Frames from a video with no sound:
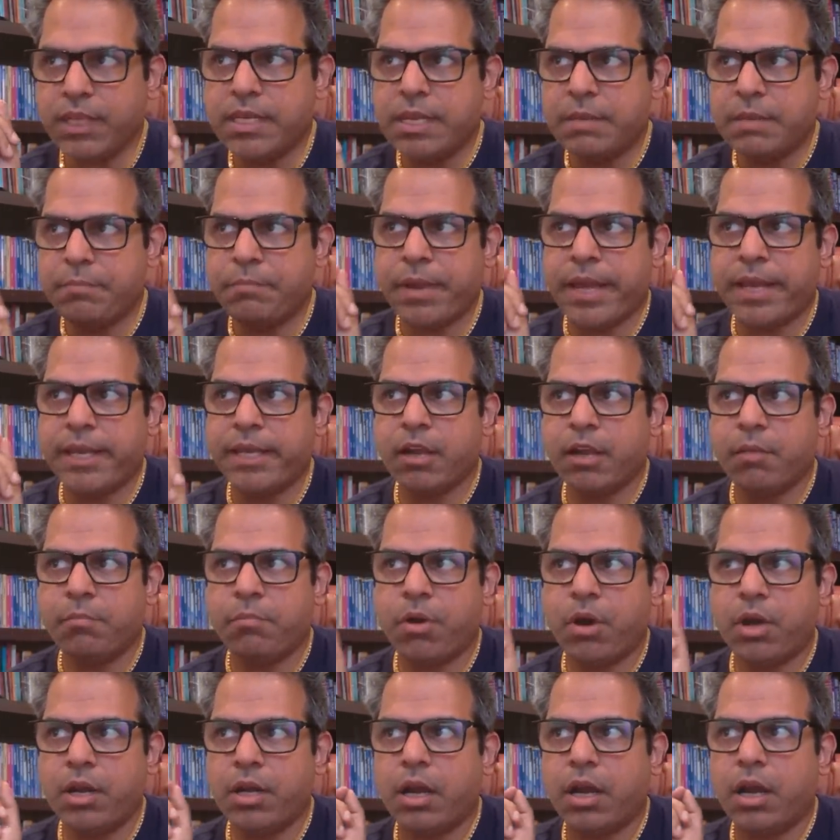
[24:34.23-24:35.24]
depending
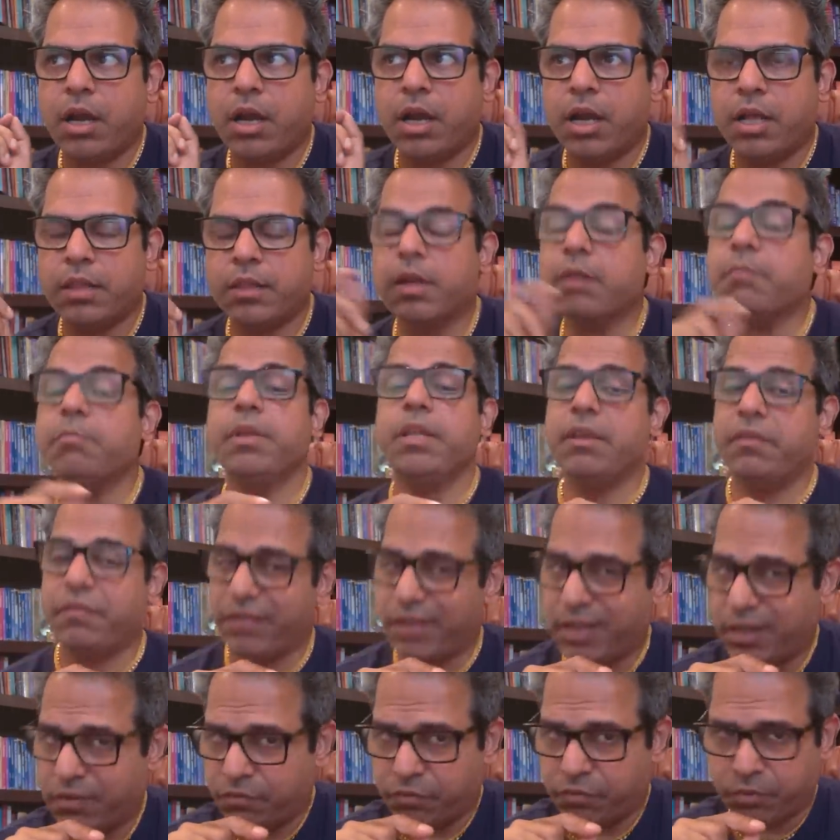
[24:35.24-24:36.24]
upon other
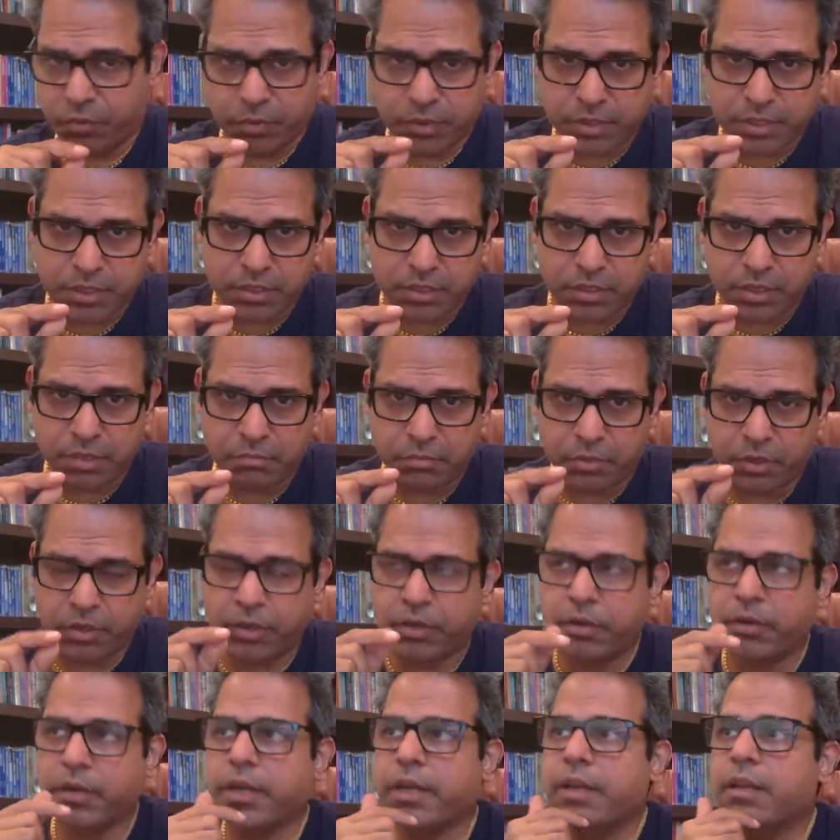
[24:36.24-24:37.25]
malefic influences on
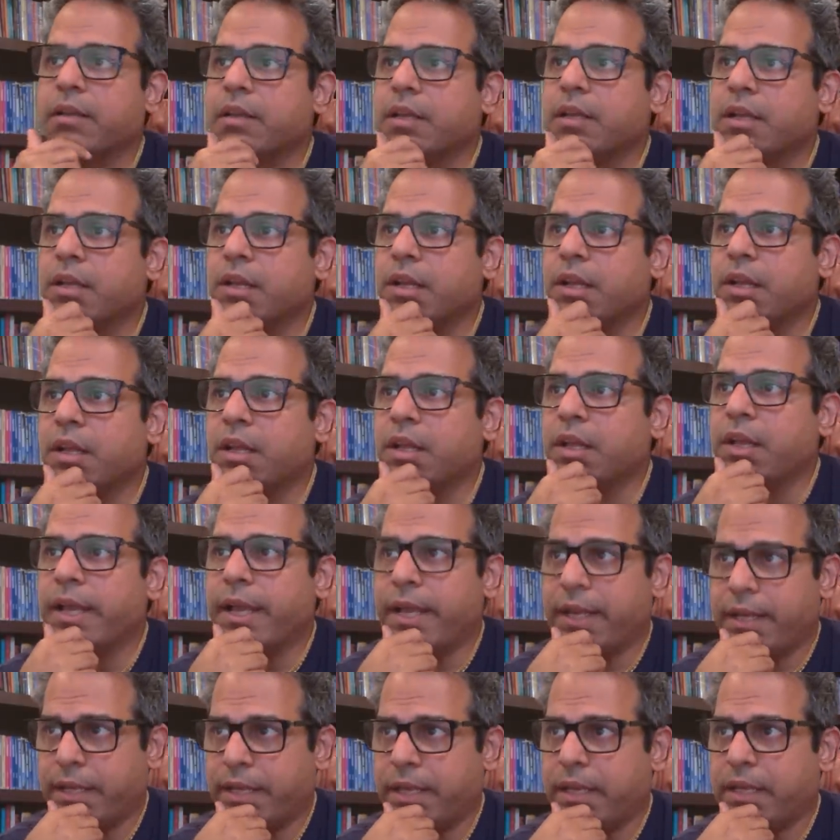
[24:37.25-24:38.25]
Mercury
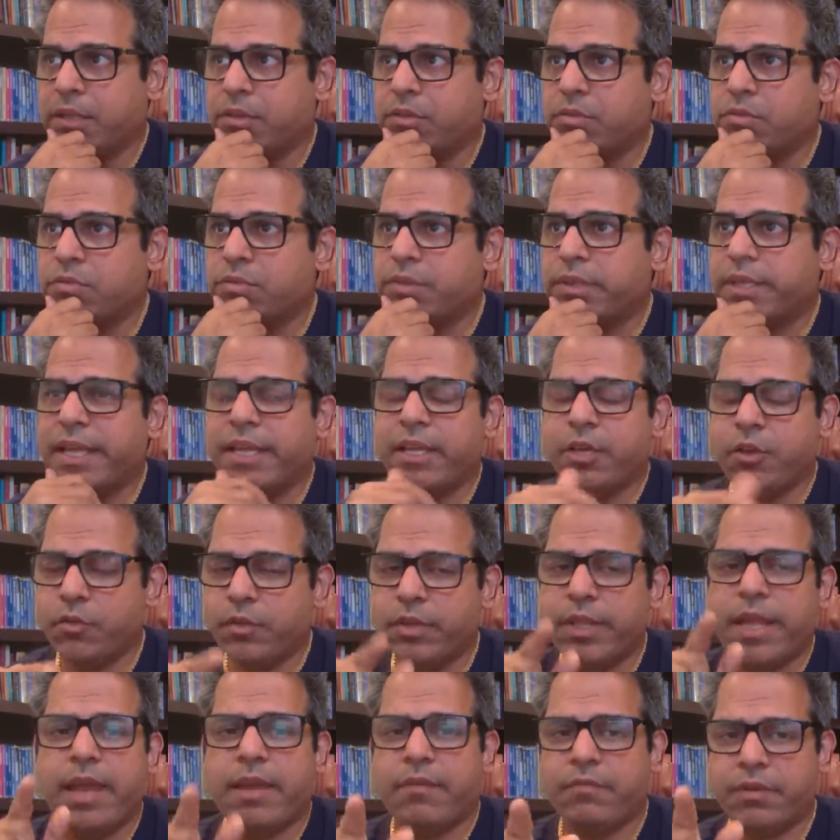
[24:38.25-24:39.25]
and Ketu, then
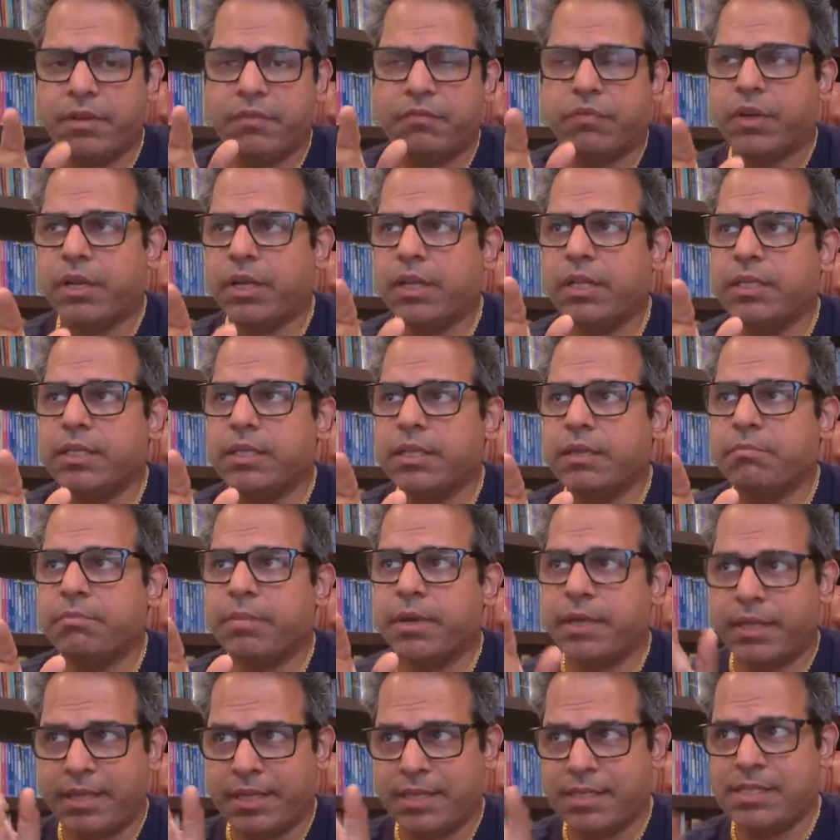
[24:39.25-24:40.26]
you'll have difficulty.
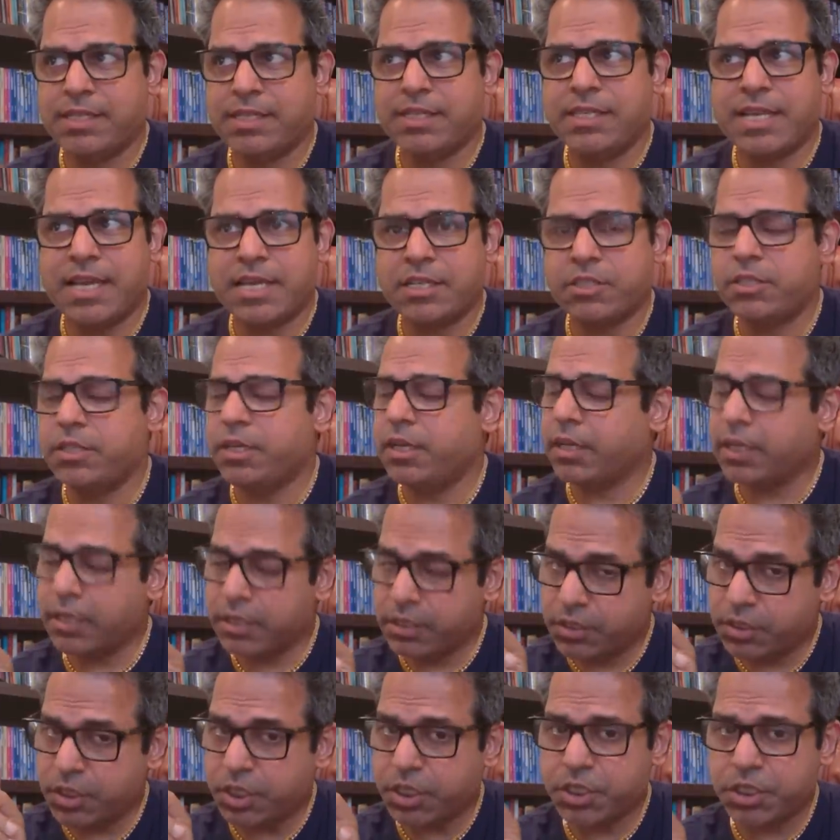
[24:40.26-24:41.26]
But this is actually a
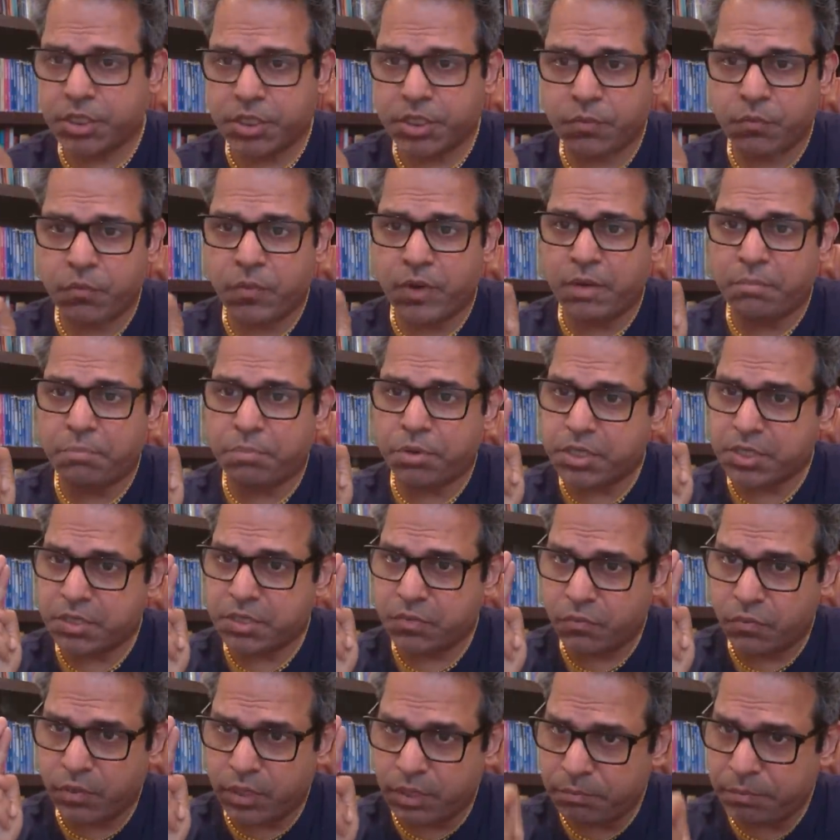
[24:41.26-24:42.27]
conjunction where a
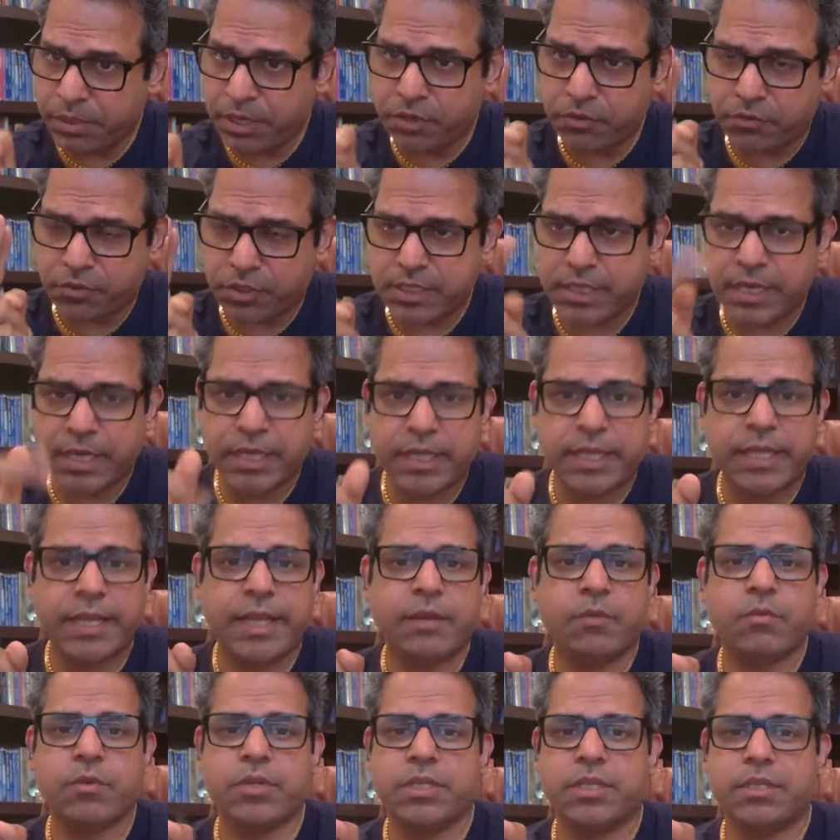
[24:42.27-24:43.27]
person will be interested in
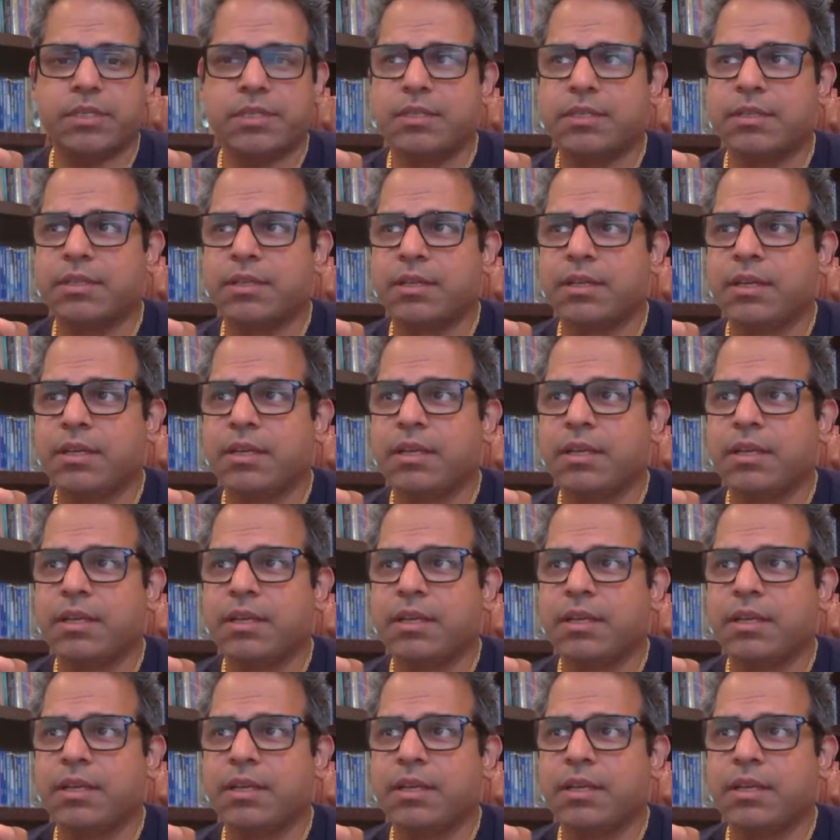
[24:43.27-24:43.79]
languages.